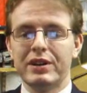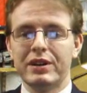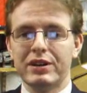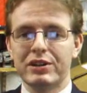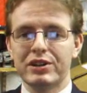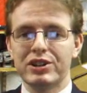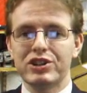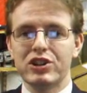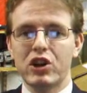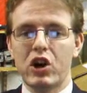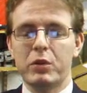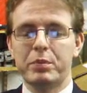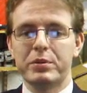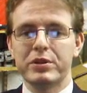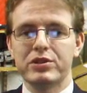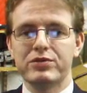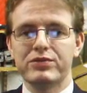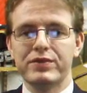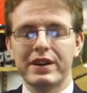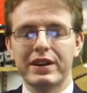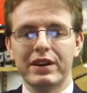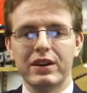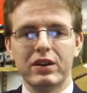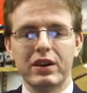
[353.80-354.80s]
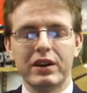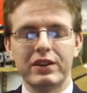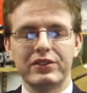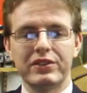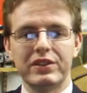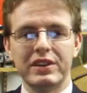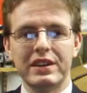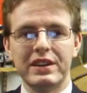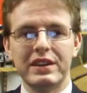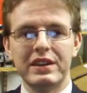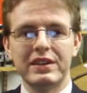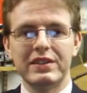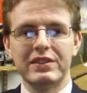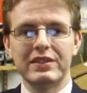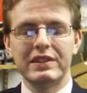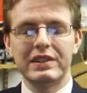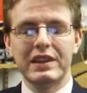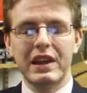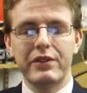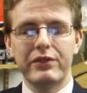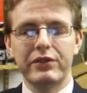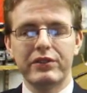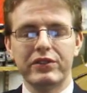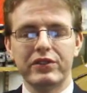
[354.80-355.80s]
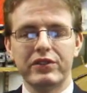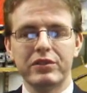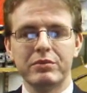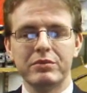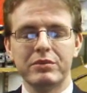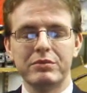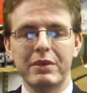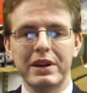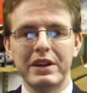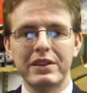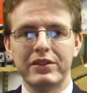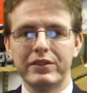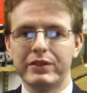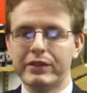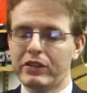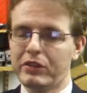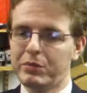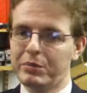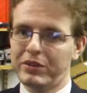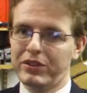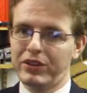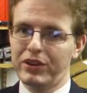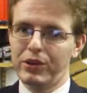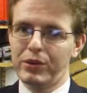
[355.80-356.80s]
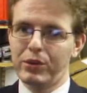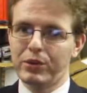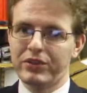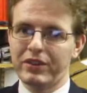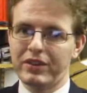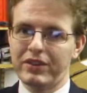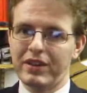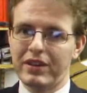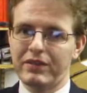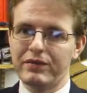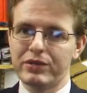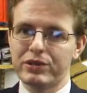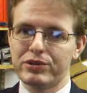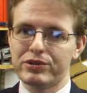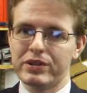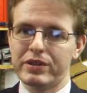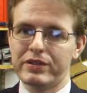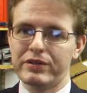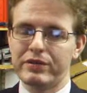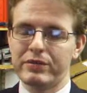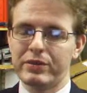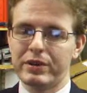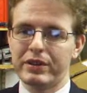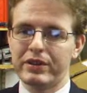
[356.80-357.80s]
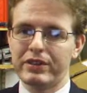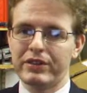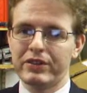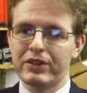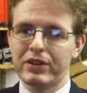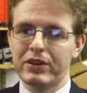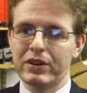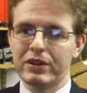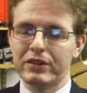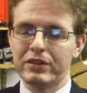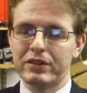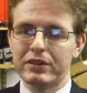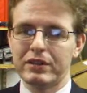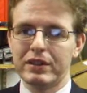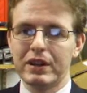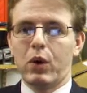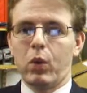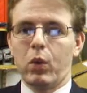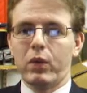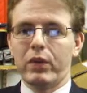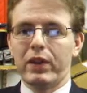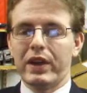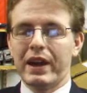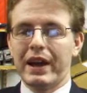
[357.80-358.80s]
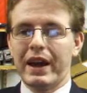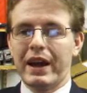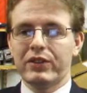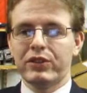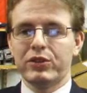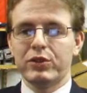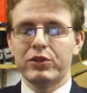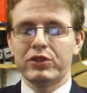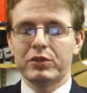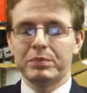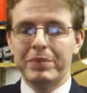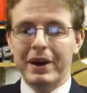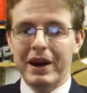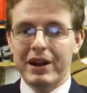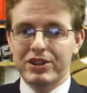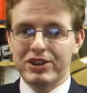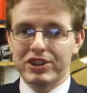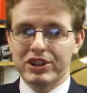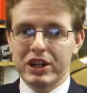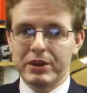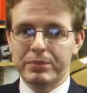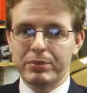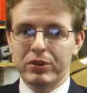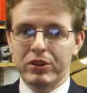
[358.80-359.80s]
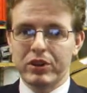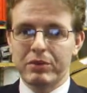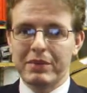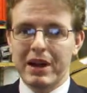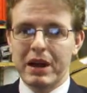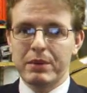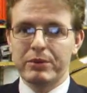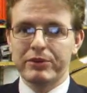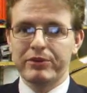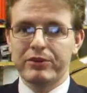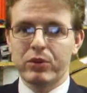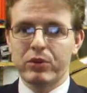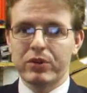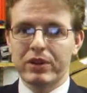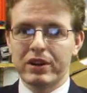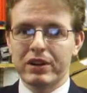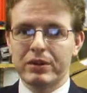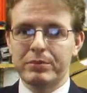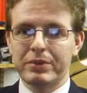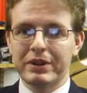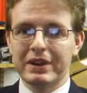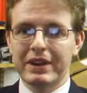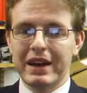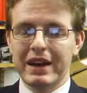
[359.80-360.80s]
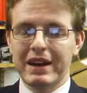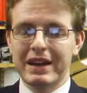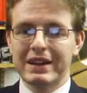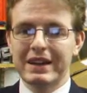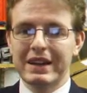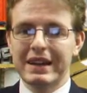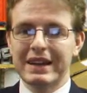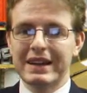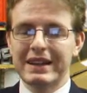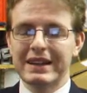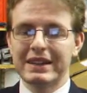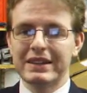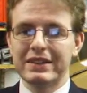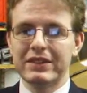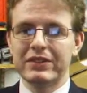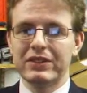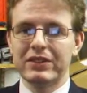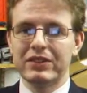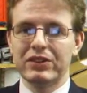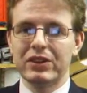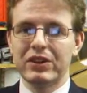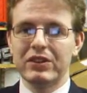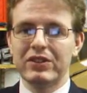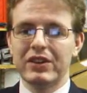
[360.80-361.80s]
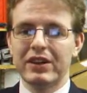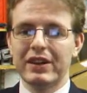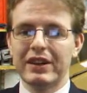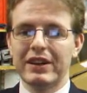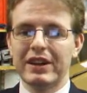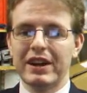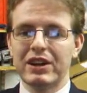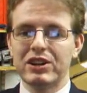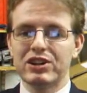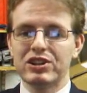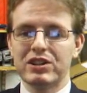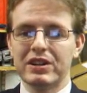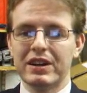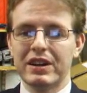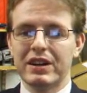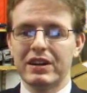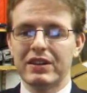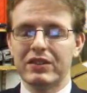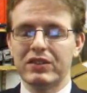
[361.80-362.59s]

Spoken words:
sharpish realised that he's left some maintenance materials in his inventory from when he started. They had to do some patching up on the map before they began, and it turns out he actually had